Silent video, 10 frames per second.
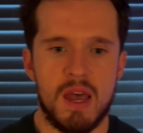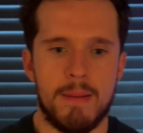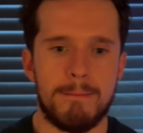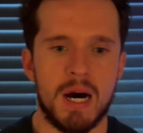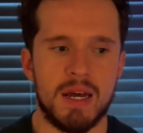
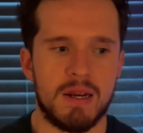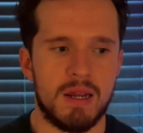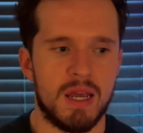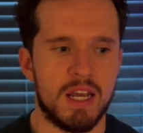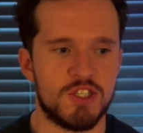but
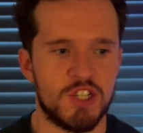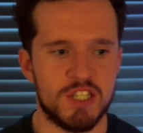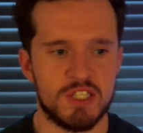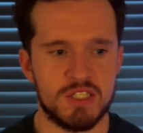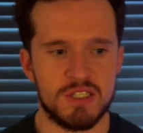it's
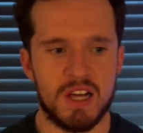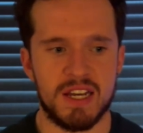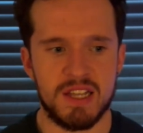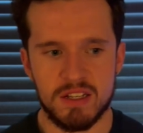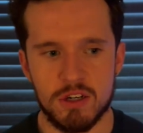just
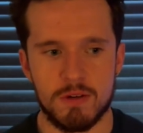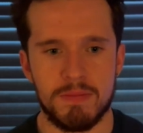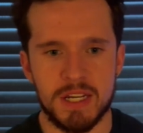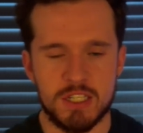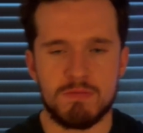like they took
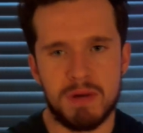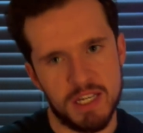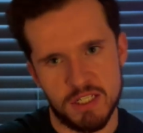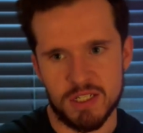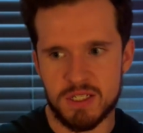bits and
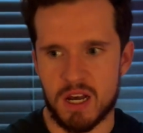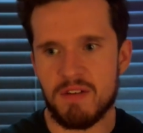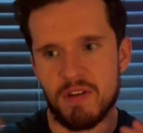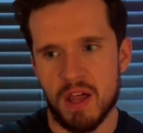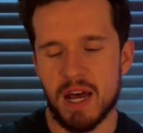pieces of
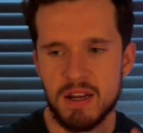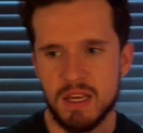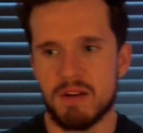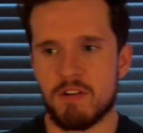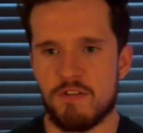a lot of the
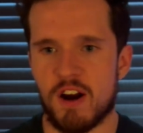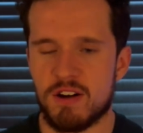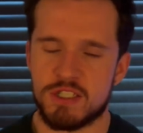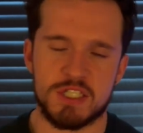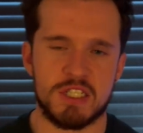other
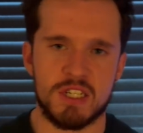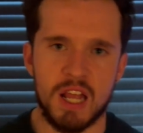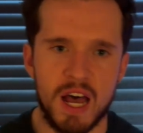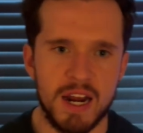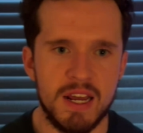fragrances in the
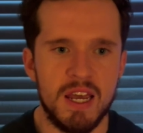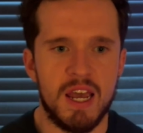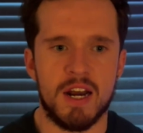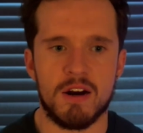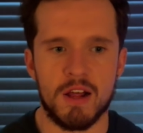line,
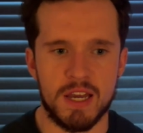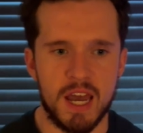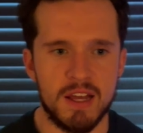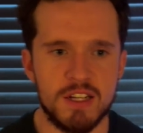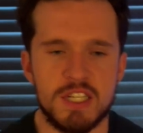and they're like,
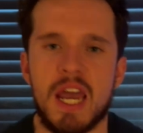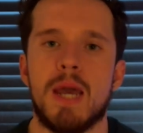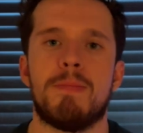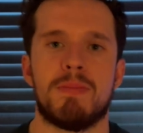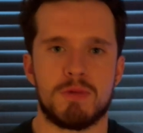hey, let's
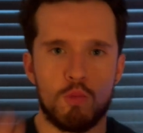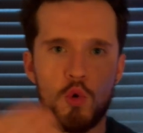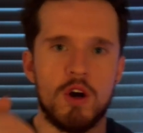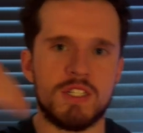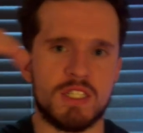amp up the
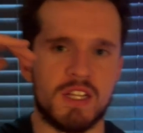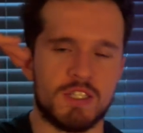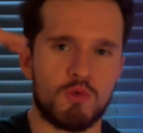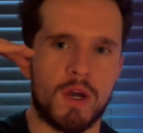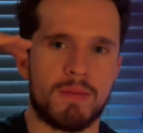woods and
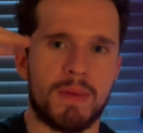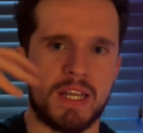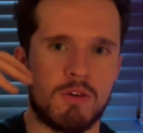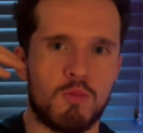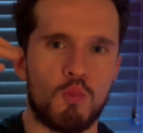let's
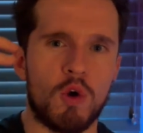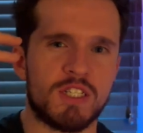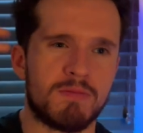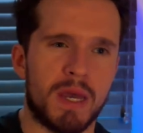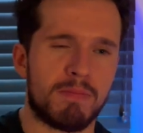make the woods
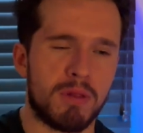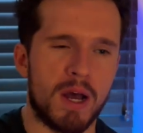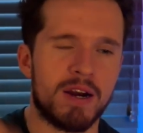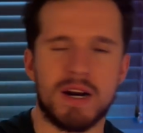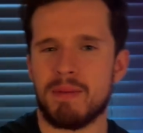a main
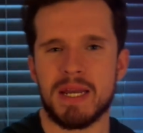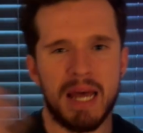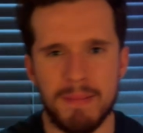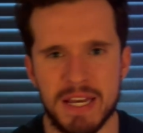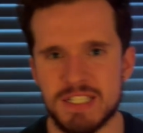player. And I mean,
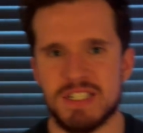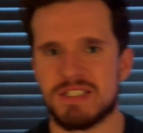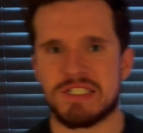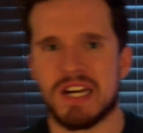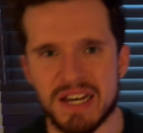that makes
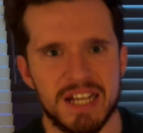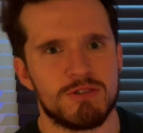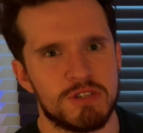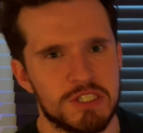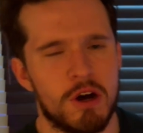sense, duh. That's
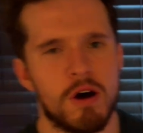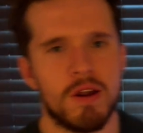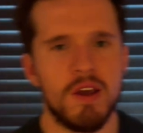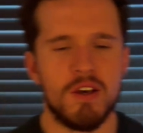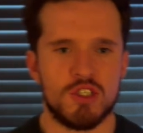what it's called,
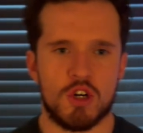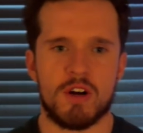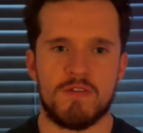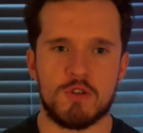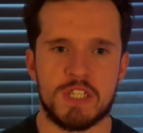Stronger
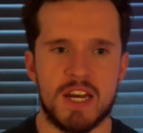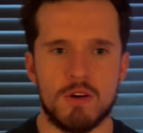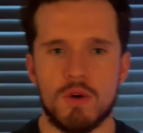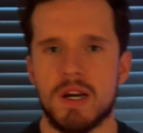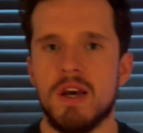With You
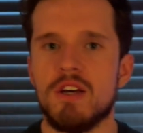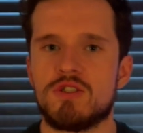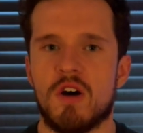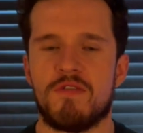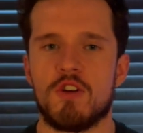Sandalwood.
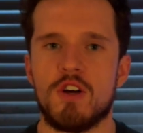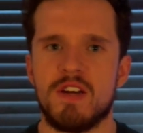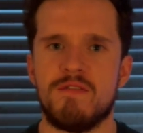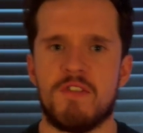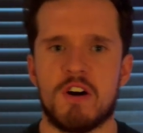So if you're
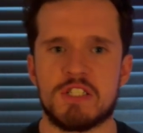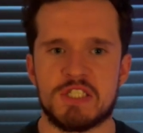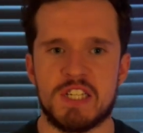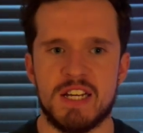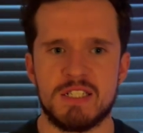looking for a
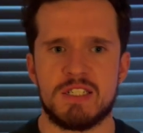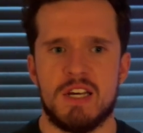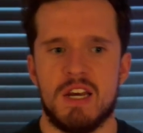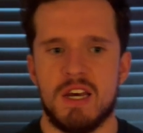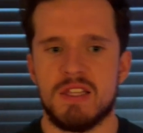scent
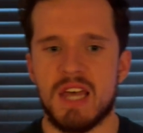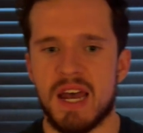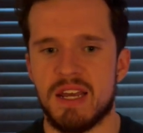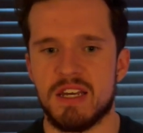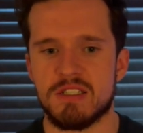that
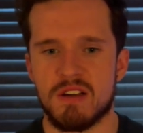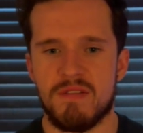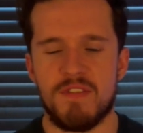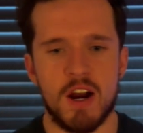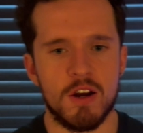is
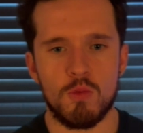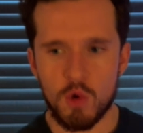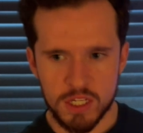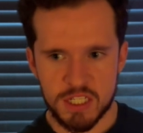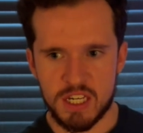very
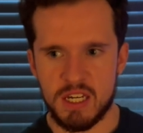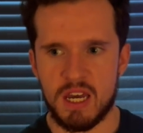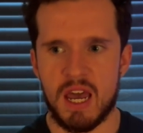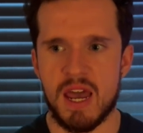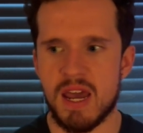woodsy
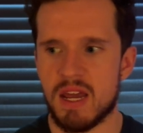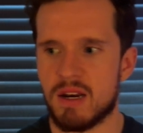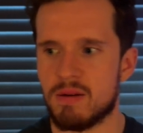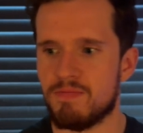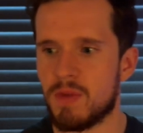
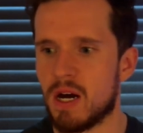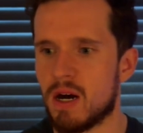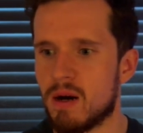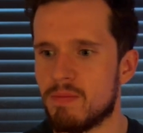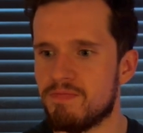and
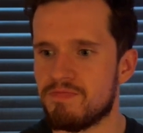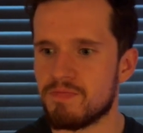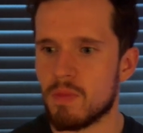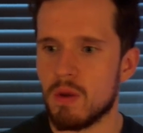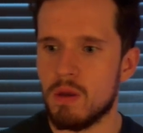
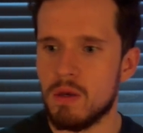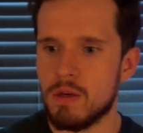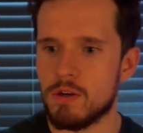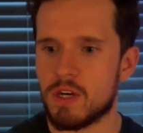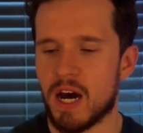
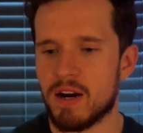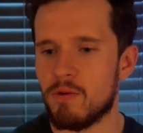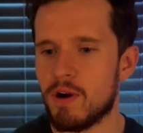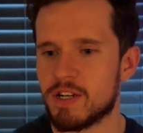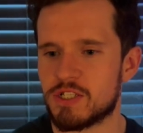you kind of
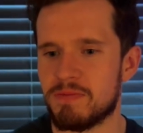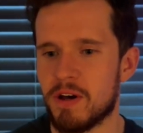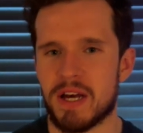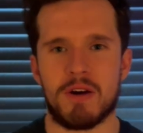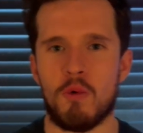want to smell
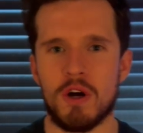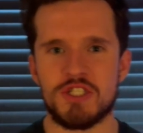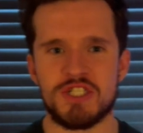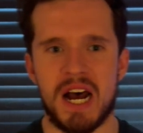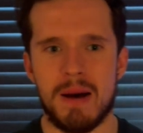like a wood
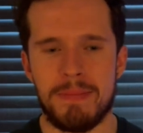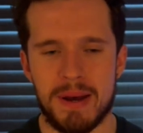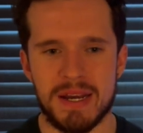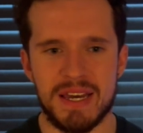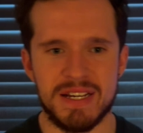shop,
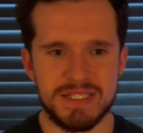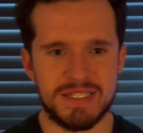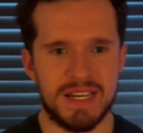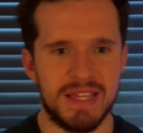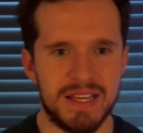I guess,
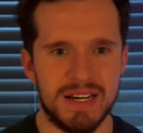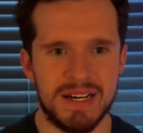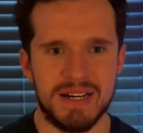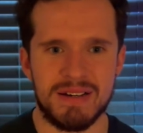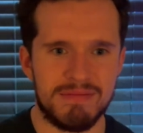in
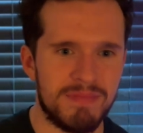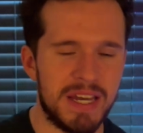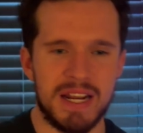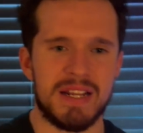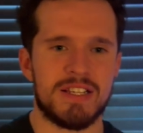the
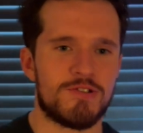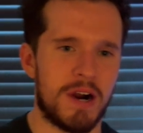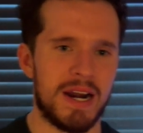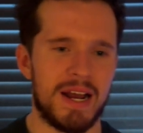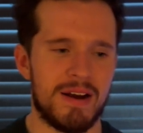mid and the
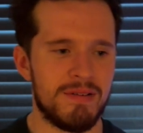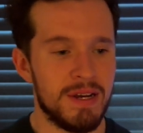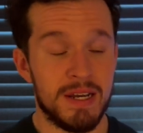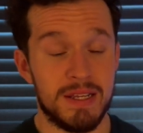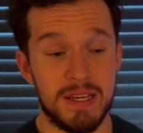dry down,
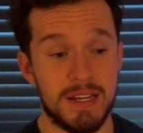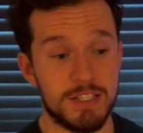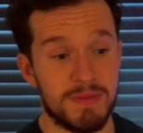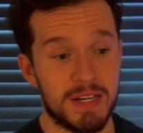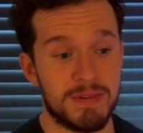then this
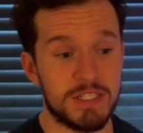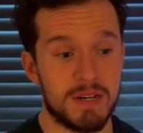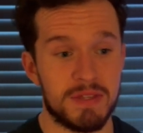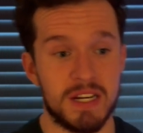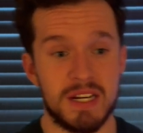might be
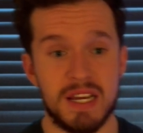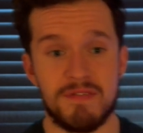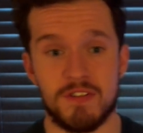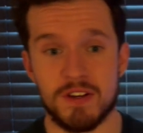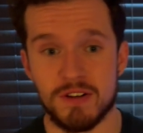something to
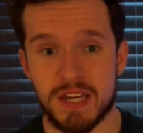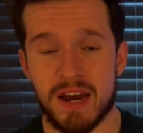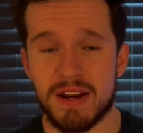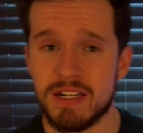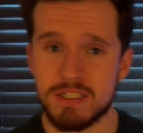definitely look
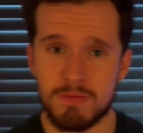at. It is a